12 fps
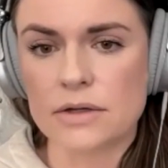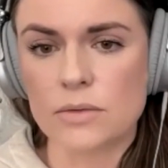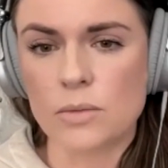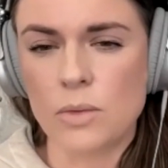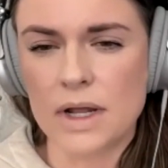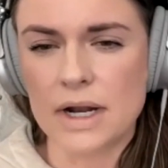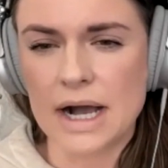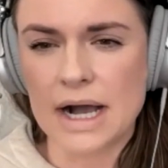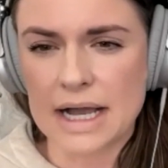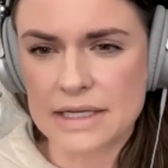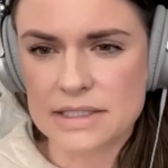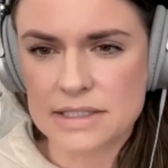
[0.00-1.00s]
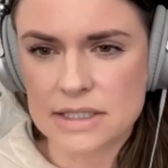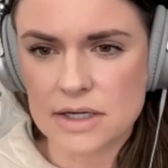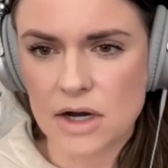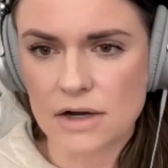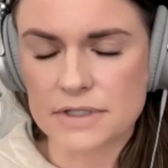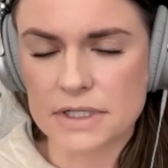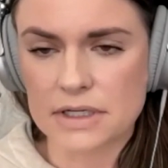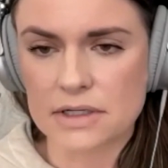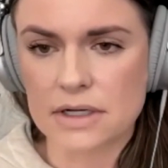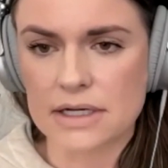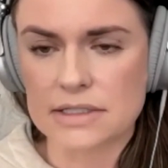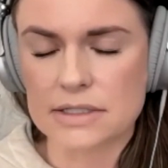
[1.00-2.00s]
what I see often
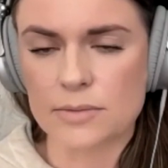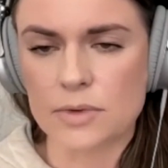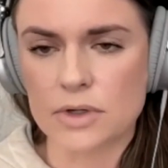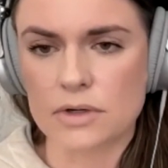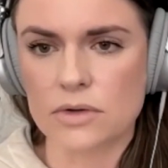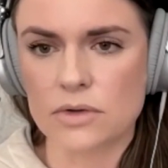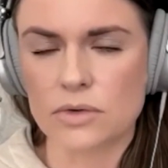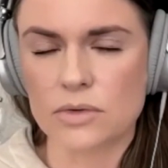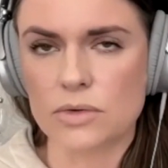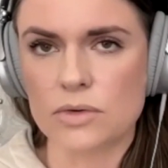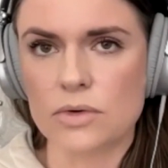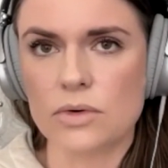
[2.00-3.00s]
as someone who